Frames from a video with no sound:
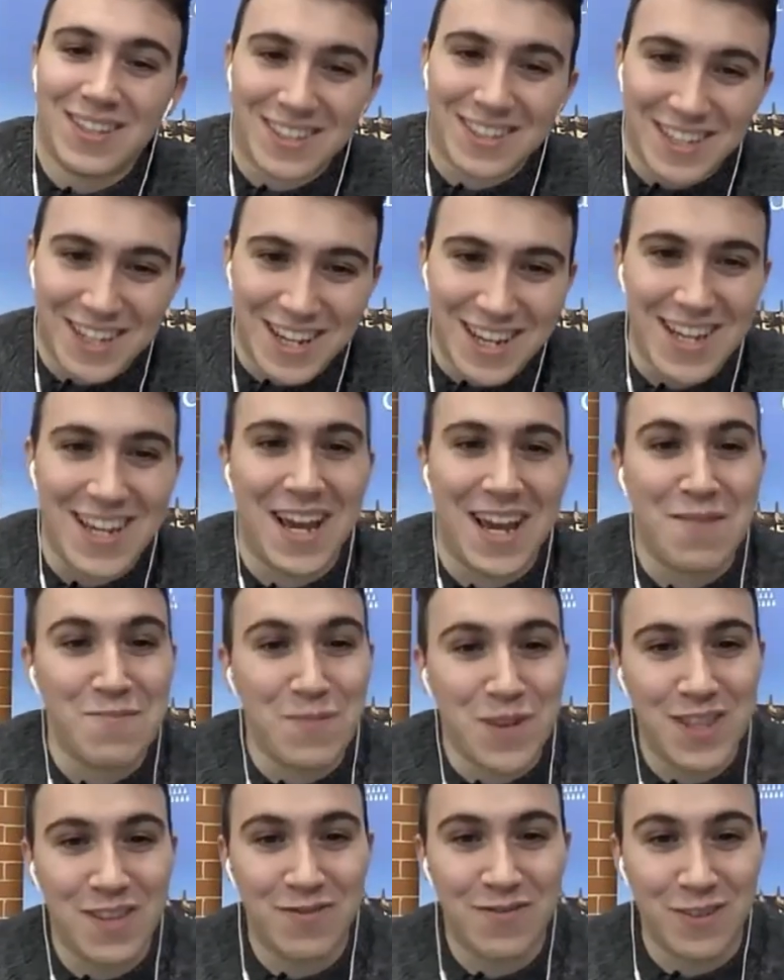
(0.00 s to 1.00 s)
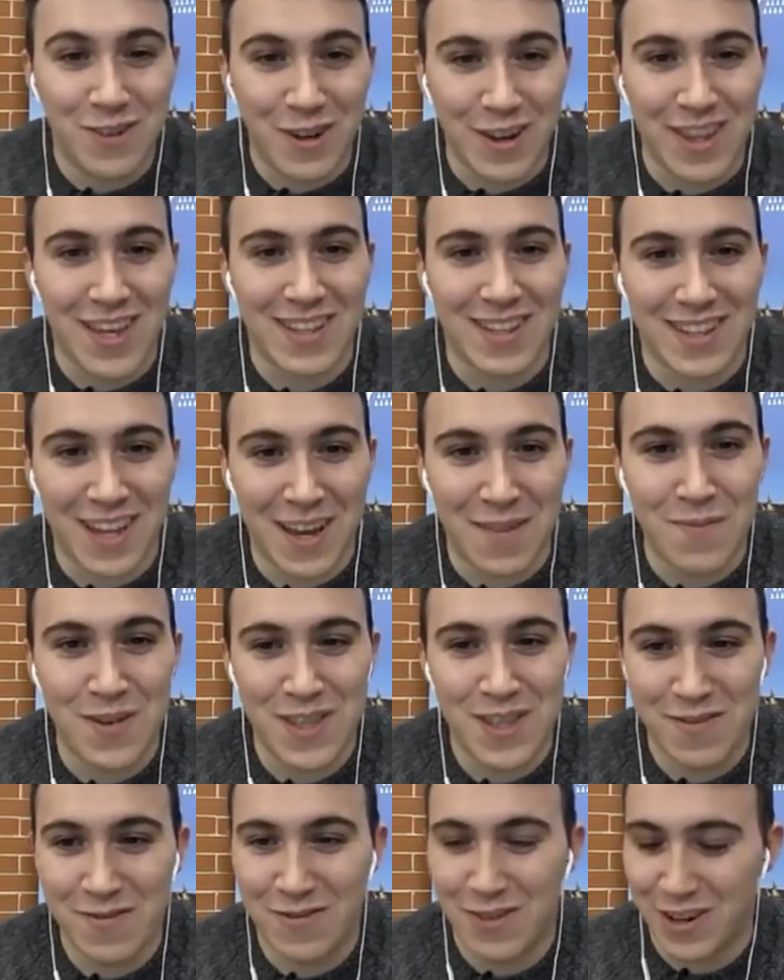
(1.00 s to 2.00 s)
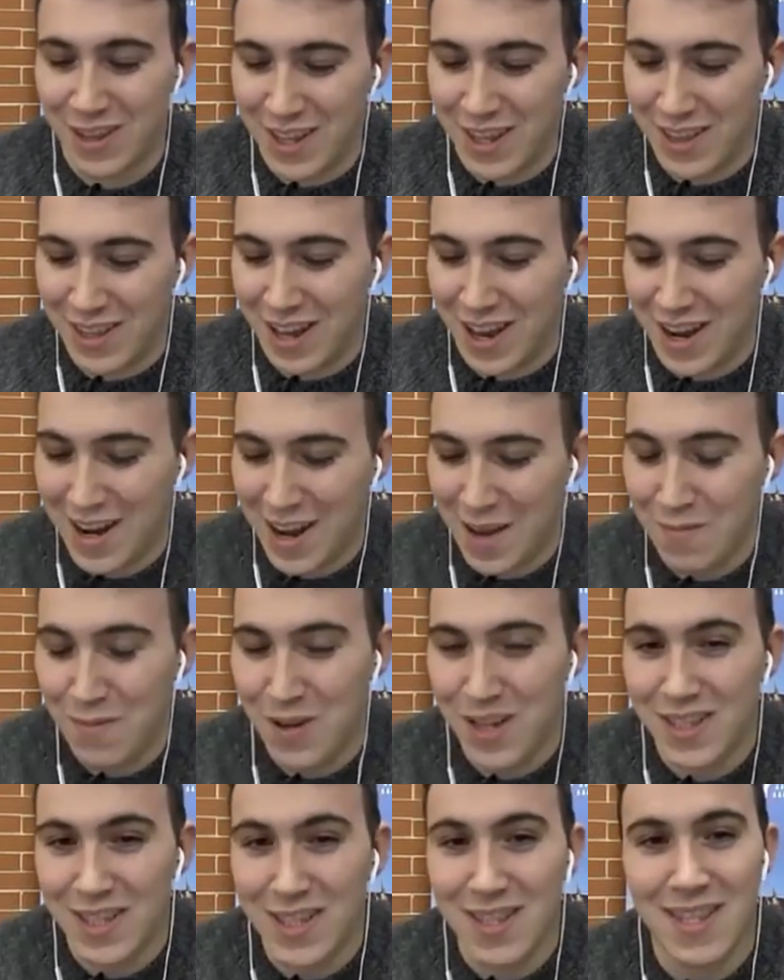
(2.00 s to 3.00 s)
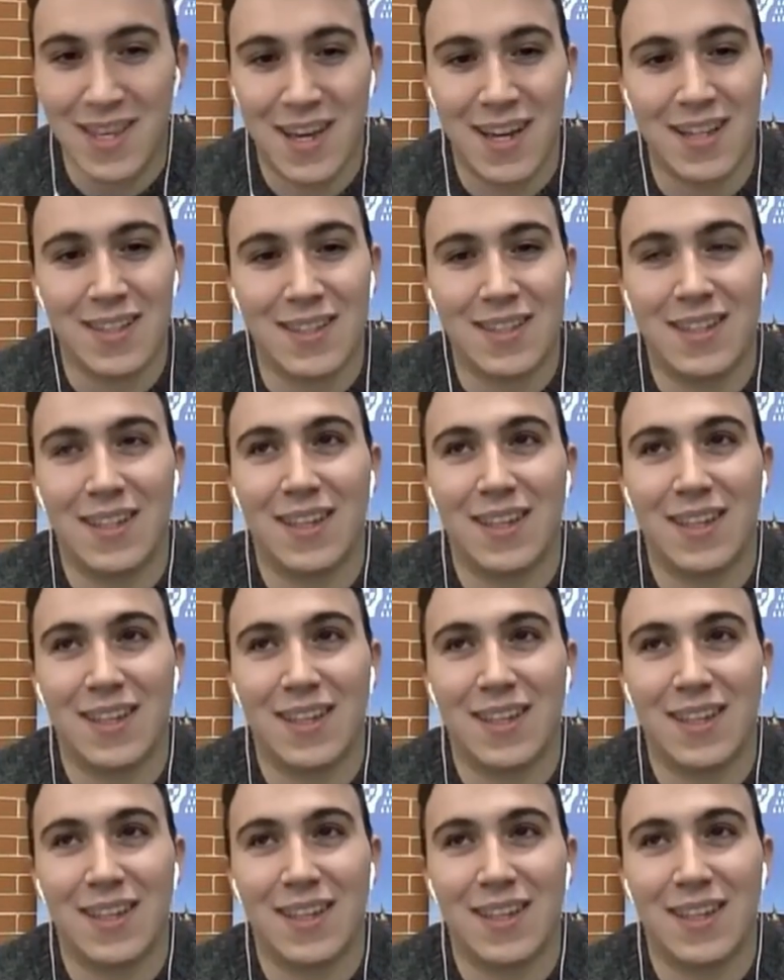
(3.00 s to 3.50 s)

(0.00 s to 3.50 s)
Yeah, I'm betting for that. I'm betting for that, and I'm betting that.